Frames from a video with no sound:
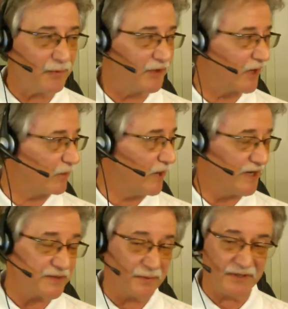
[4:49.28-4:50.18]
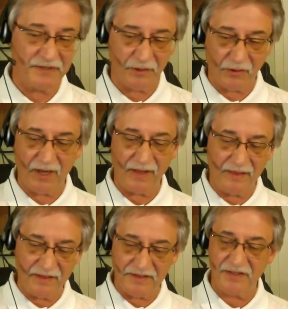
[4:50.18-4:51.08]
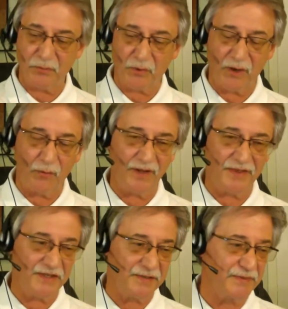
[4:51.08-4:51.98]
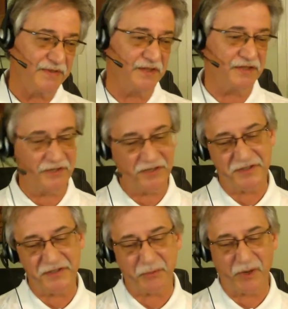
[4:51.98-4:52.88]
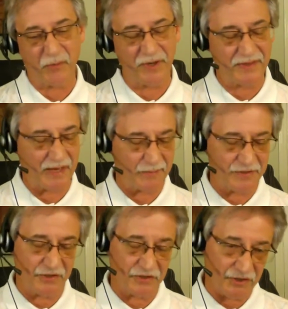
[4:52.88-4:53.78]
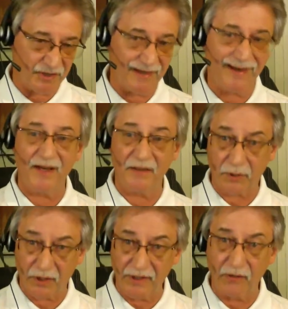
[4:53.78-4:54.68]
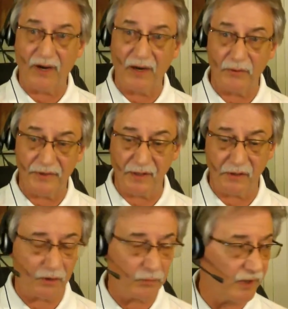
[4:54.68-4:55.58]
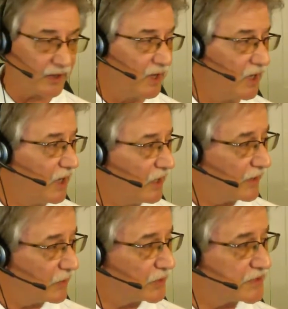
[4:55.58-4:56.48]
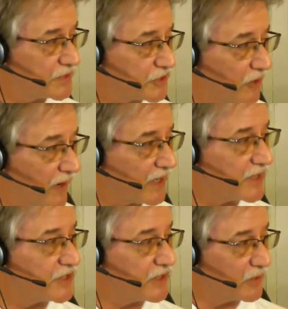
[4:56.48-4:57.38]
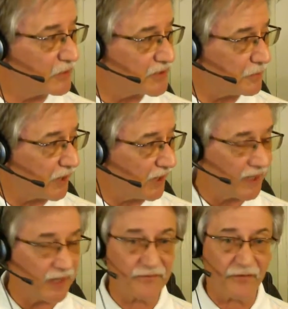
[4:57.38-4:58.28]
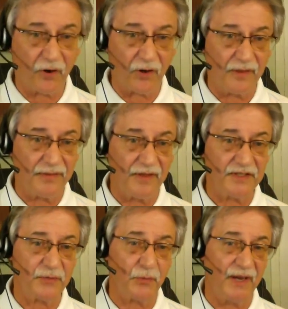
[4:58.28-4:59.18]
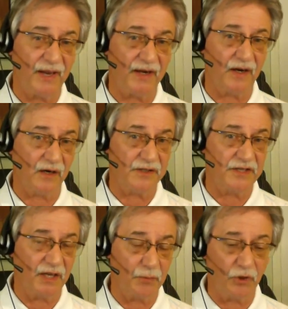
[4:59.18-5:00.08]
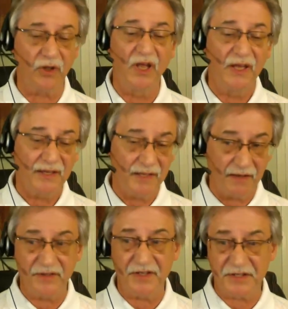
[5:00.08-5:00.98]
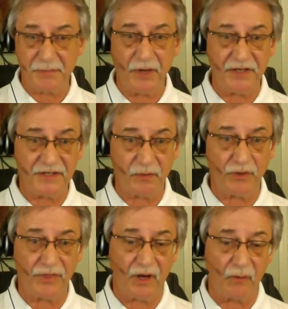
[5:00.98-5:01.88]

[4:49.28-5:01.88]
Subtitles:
in our basement and said, okay, this is where I want this position, this is where I want that position, and kind of played around with it a little bit. There was a strategy and there was a plan for all the things that we had on our table, given the space that we thought